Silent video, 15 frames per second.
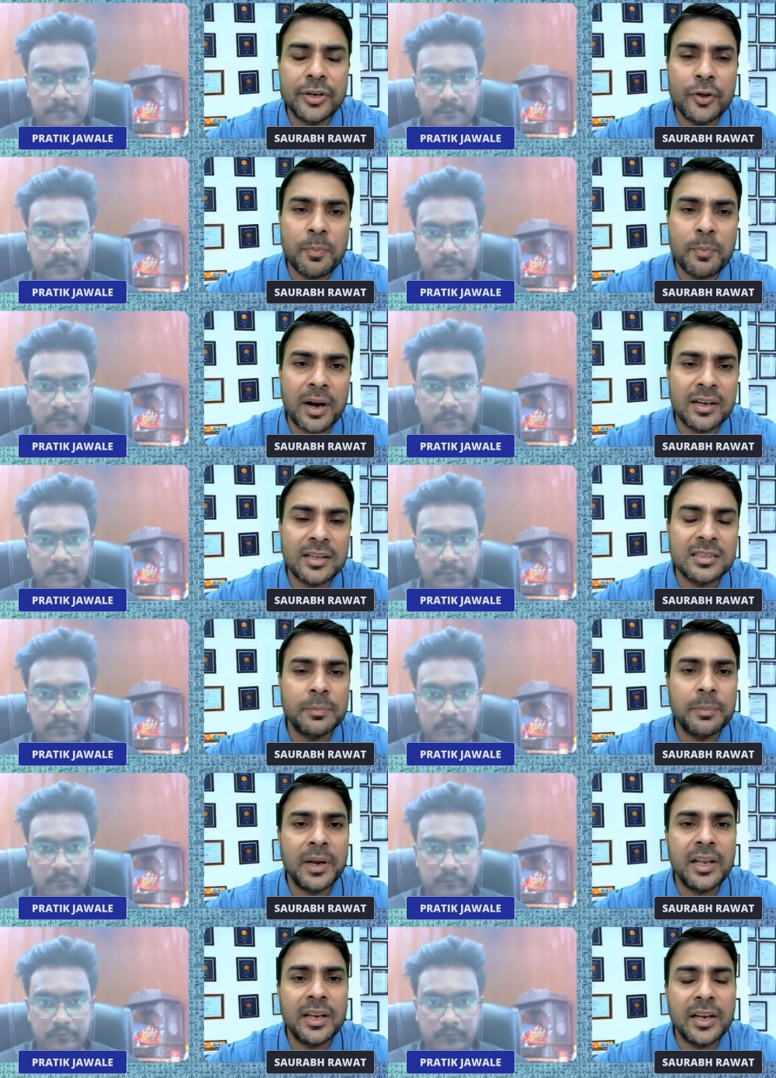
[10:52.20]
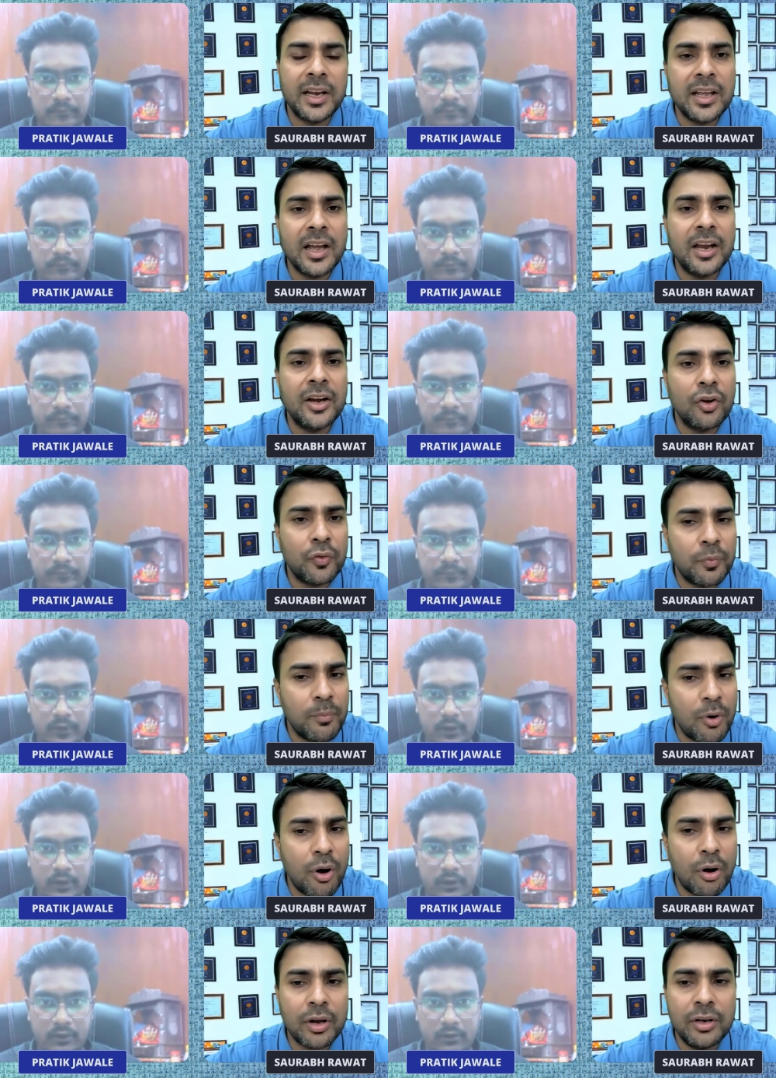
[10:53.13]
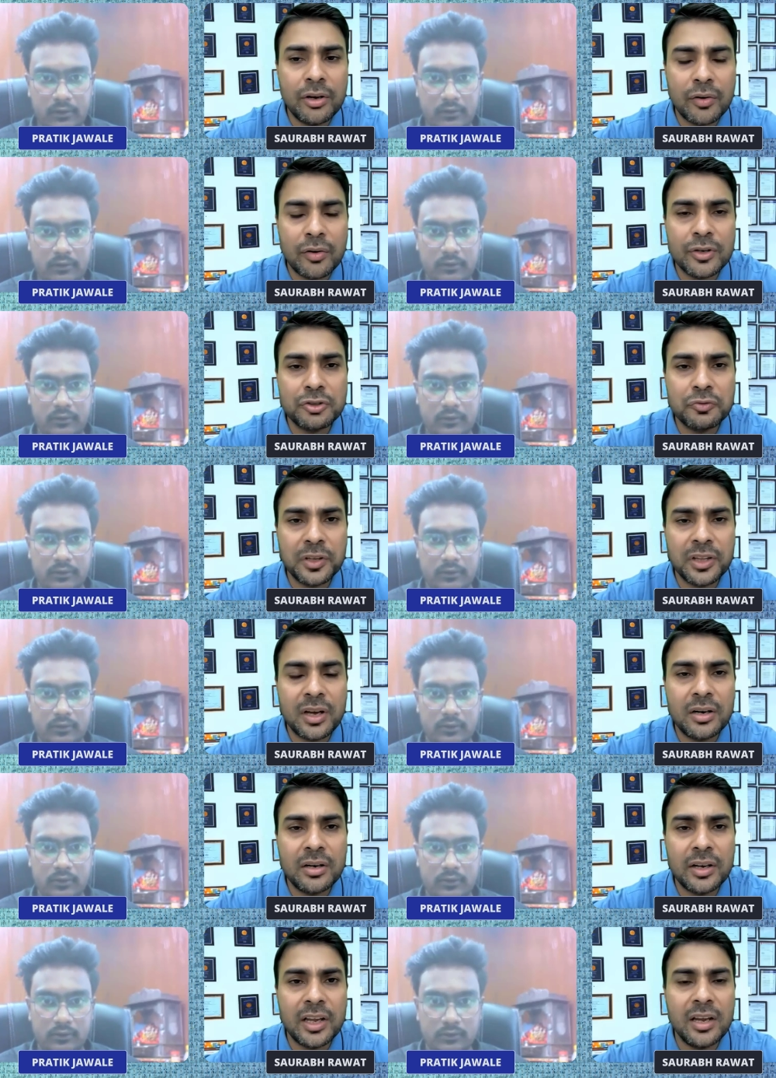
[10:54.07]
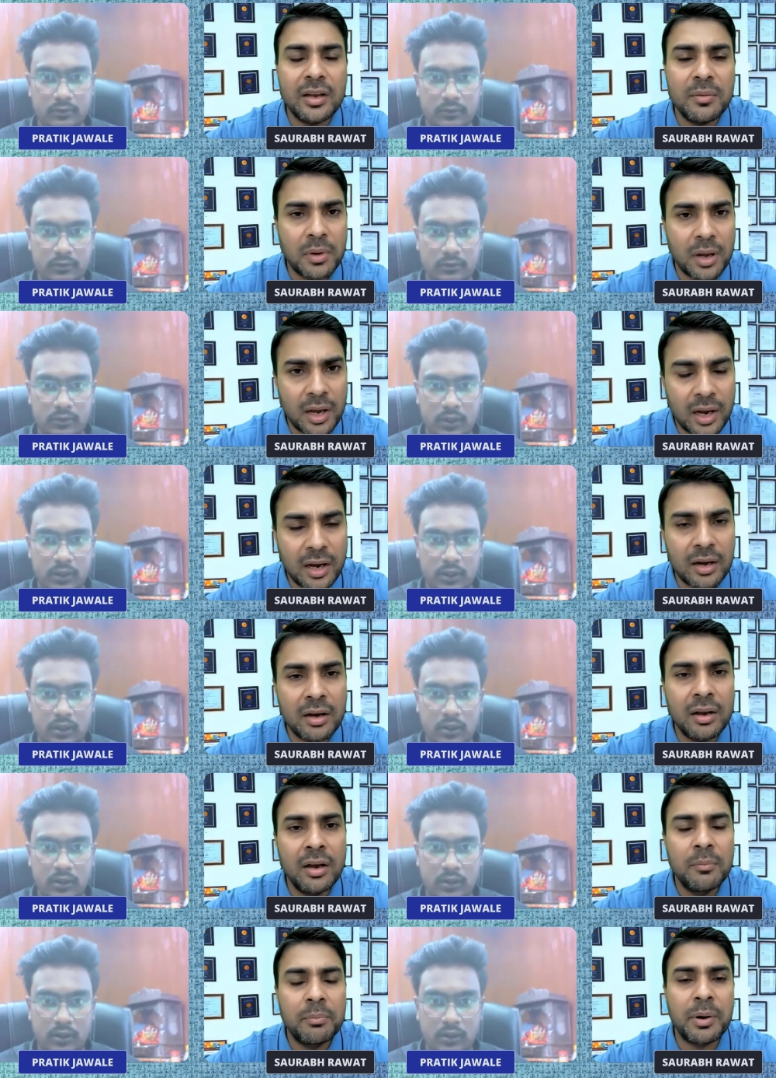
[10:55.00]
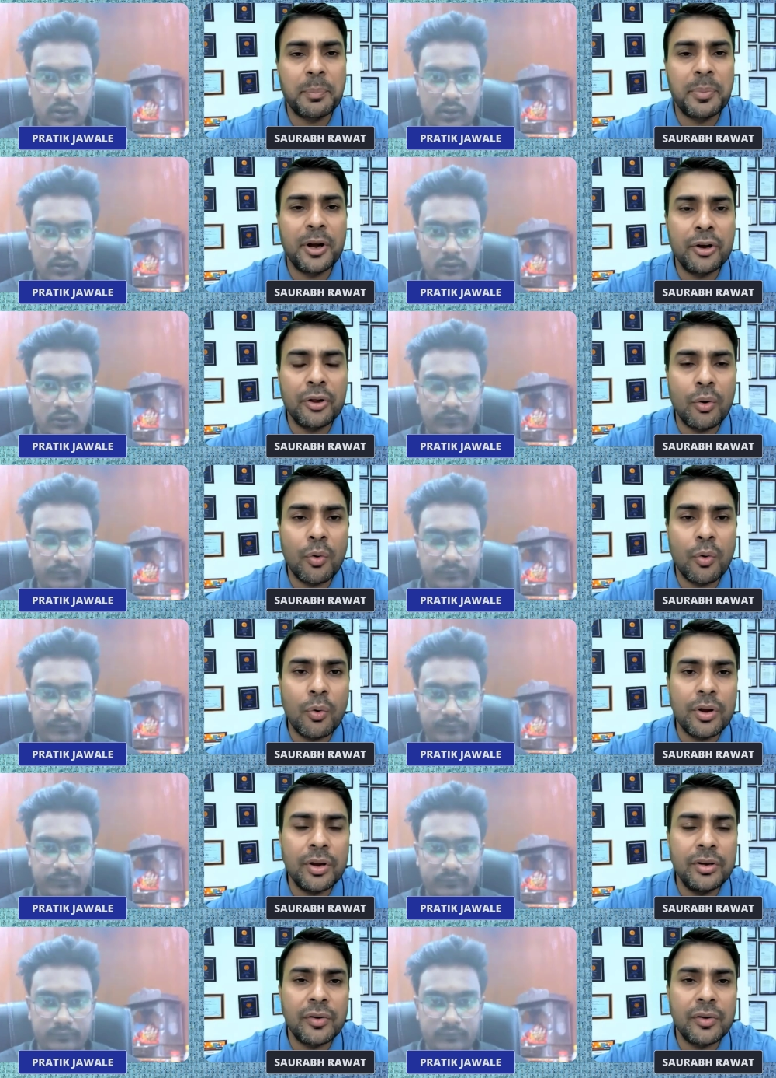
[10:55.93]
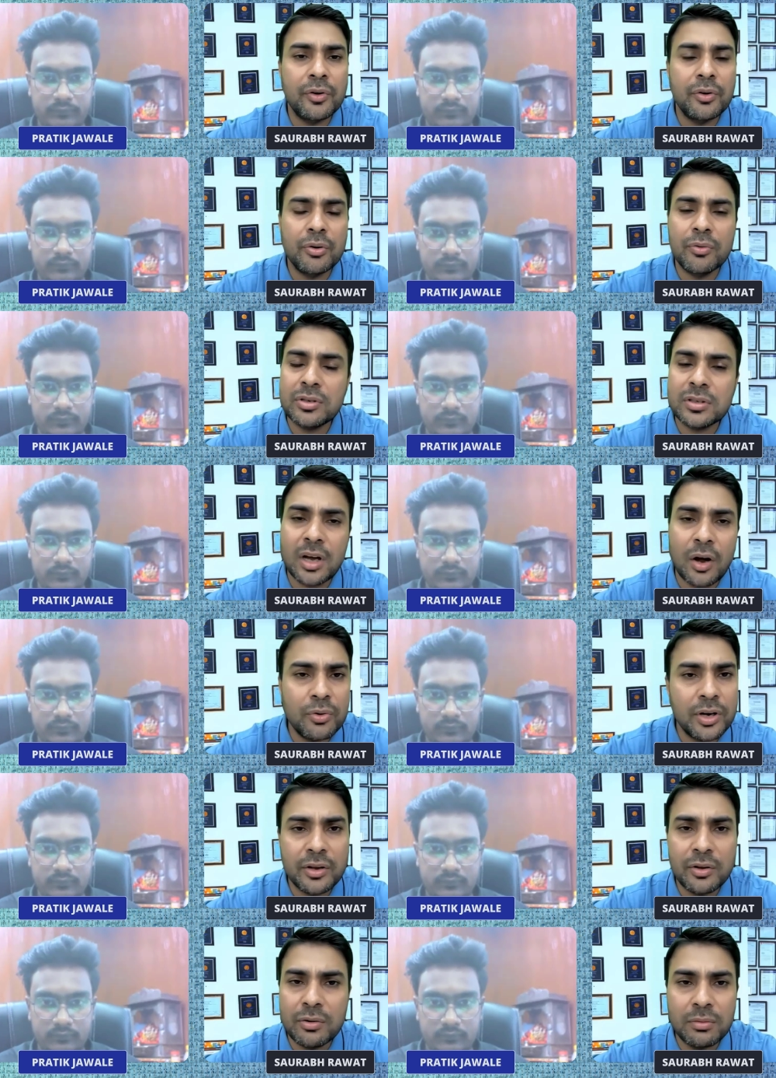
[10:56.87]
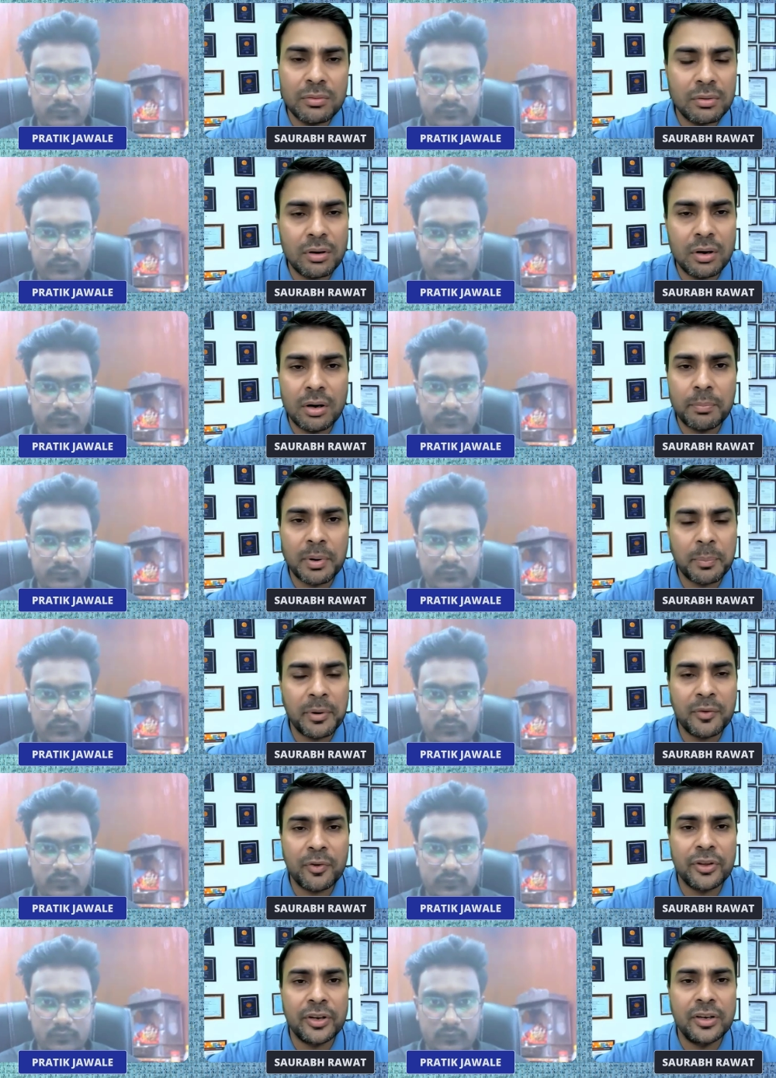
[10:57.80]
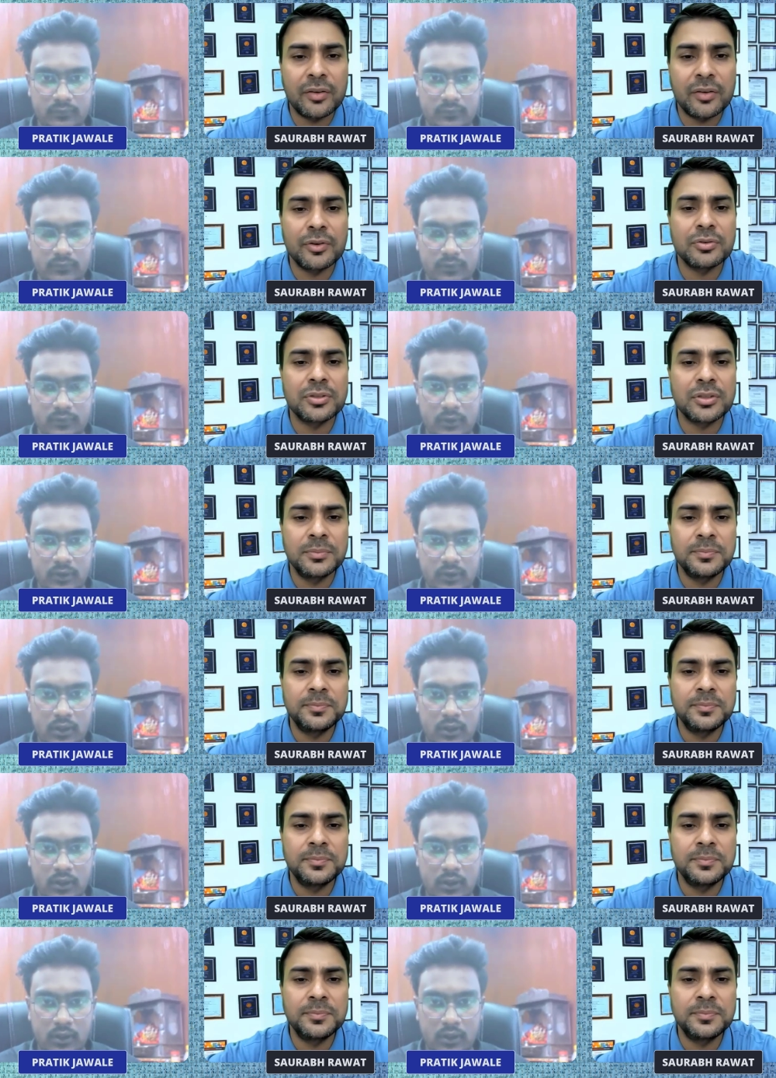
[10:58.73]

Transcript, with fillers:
Speaker 1: Did you participate in any kind of mock interviews with our team and prepared your own interview notes? How did you uh, prepare for the interviews?